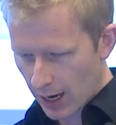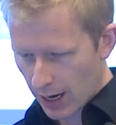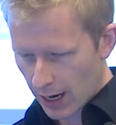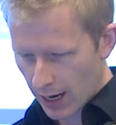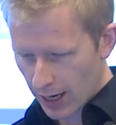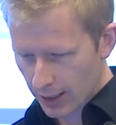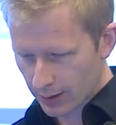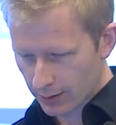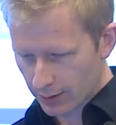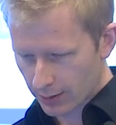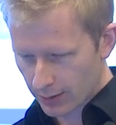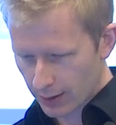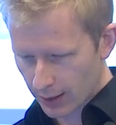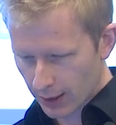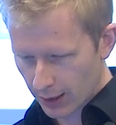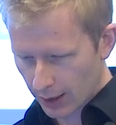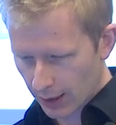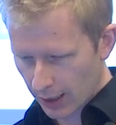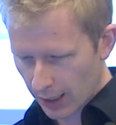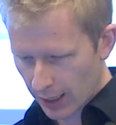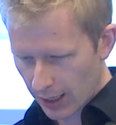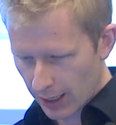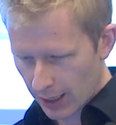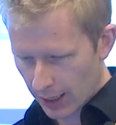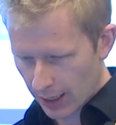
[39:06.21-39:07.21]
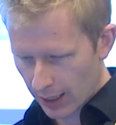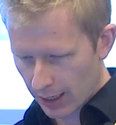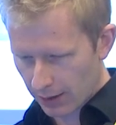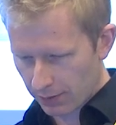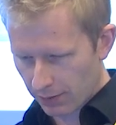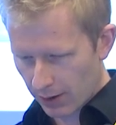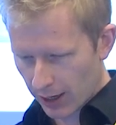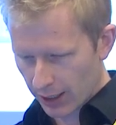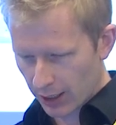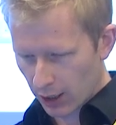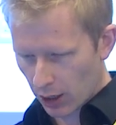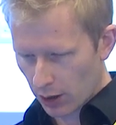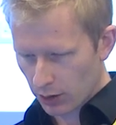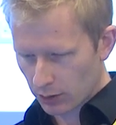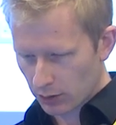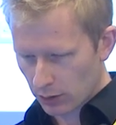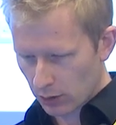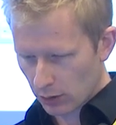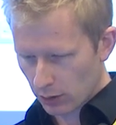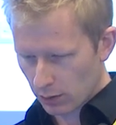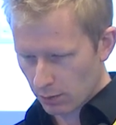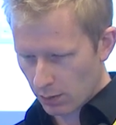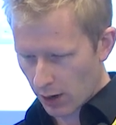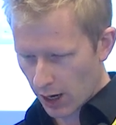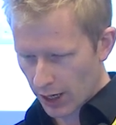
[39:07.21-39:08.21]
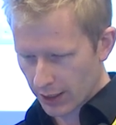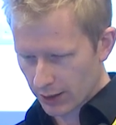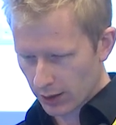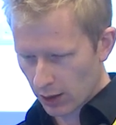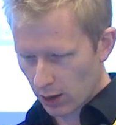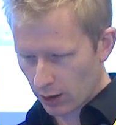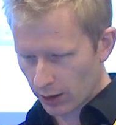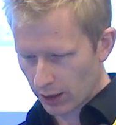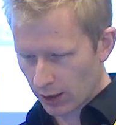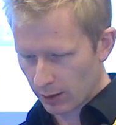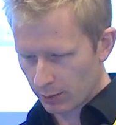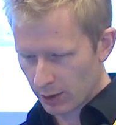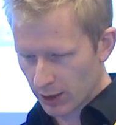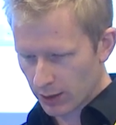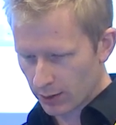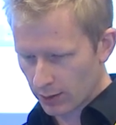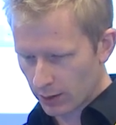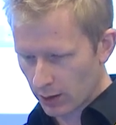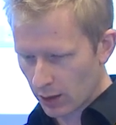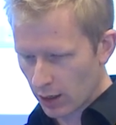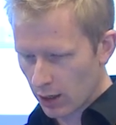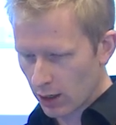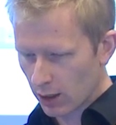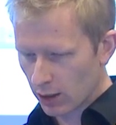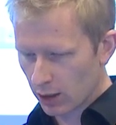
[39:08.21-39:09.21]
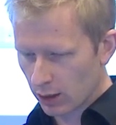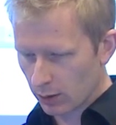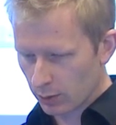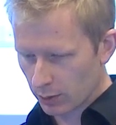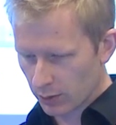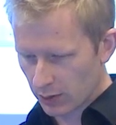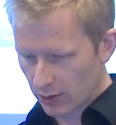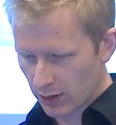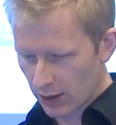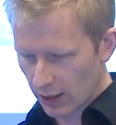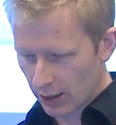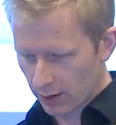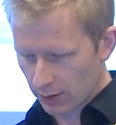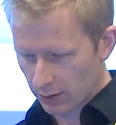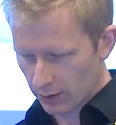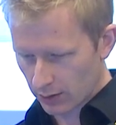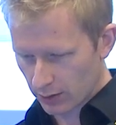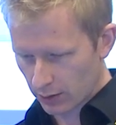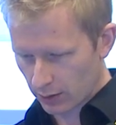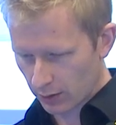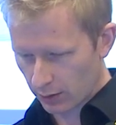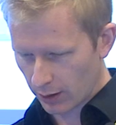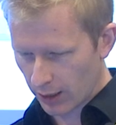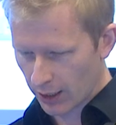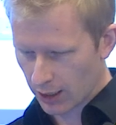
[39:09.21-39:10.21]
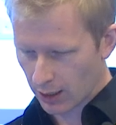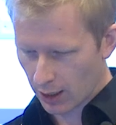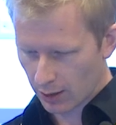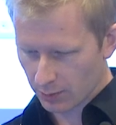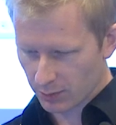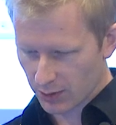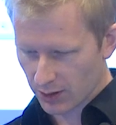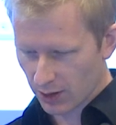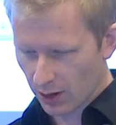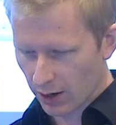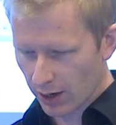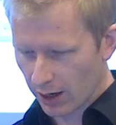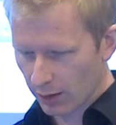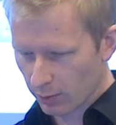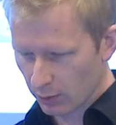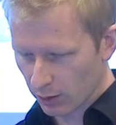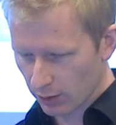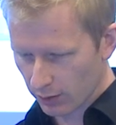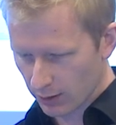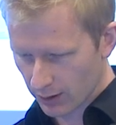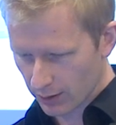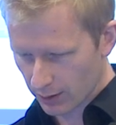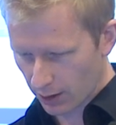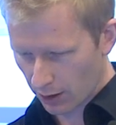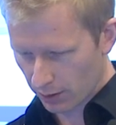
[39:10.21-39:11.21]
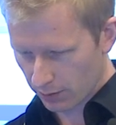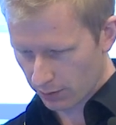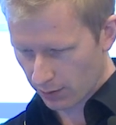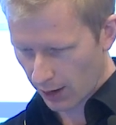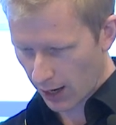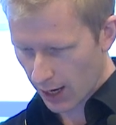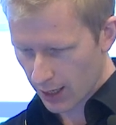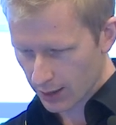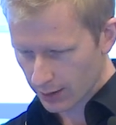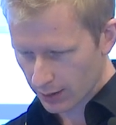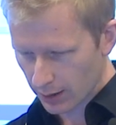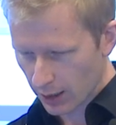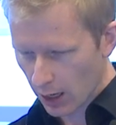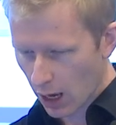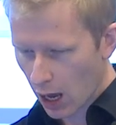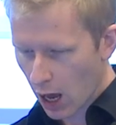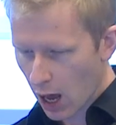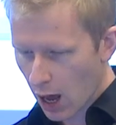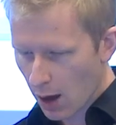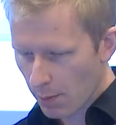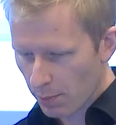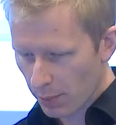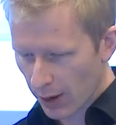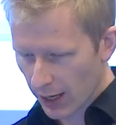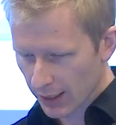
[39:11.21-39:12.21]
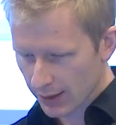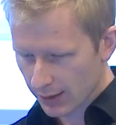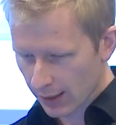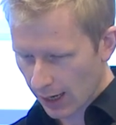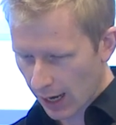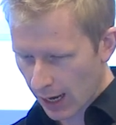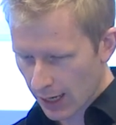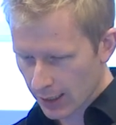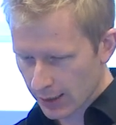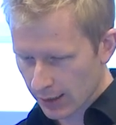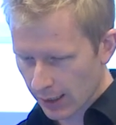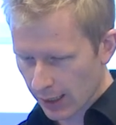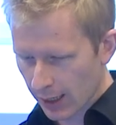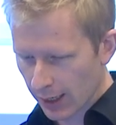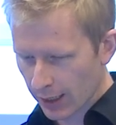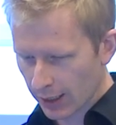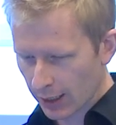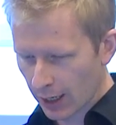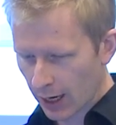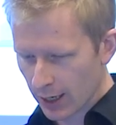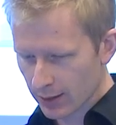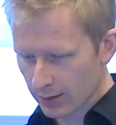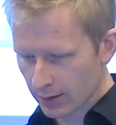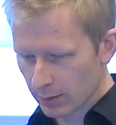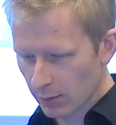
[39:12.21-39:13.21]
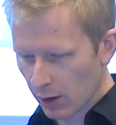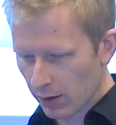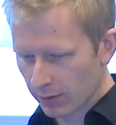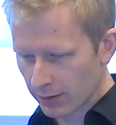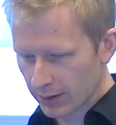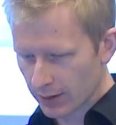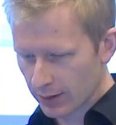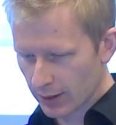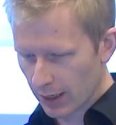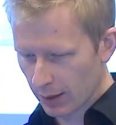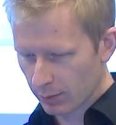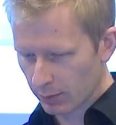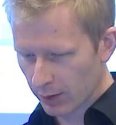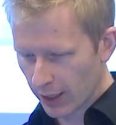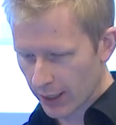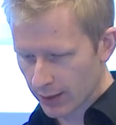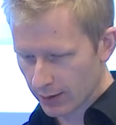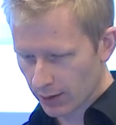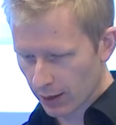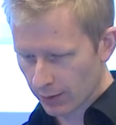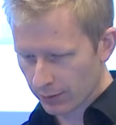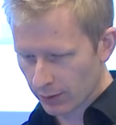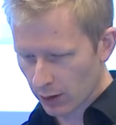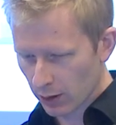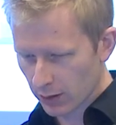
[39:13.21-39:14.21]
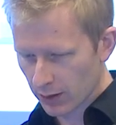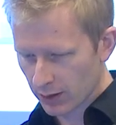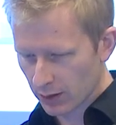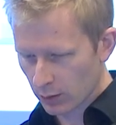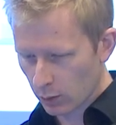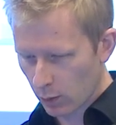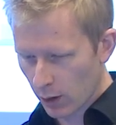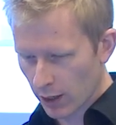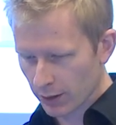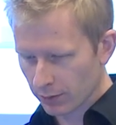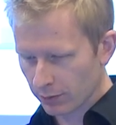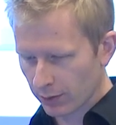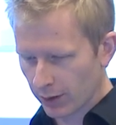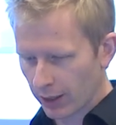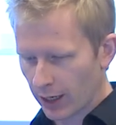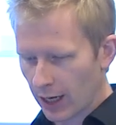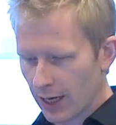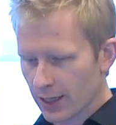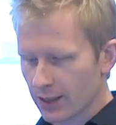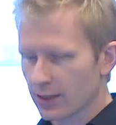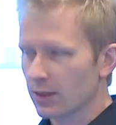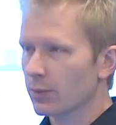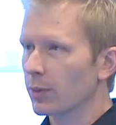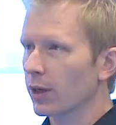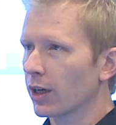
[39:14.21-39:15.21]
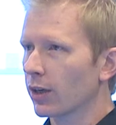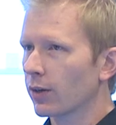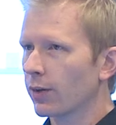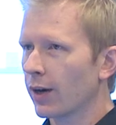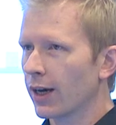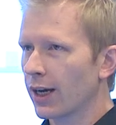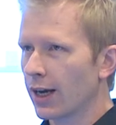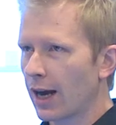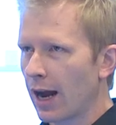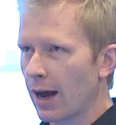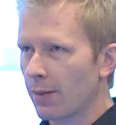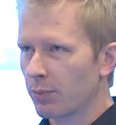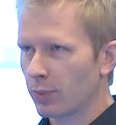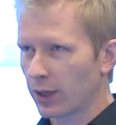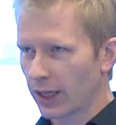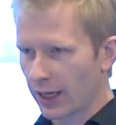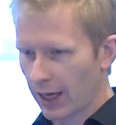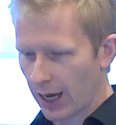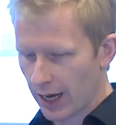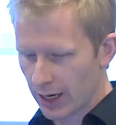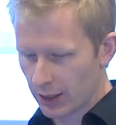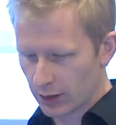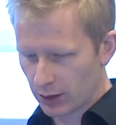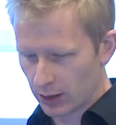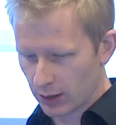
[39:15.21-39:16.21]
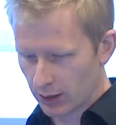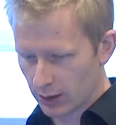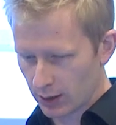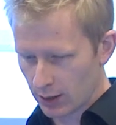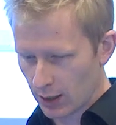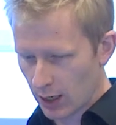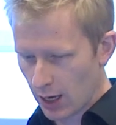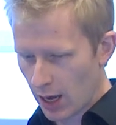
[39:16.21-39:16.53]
It's sitting here. If I go to my documents, you will see on the screen, I'm sorry I'm moving so fast, but under custom office templates, I've got this one for a customer credit application.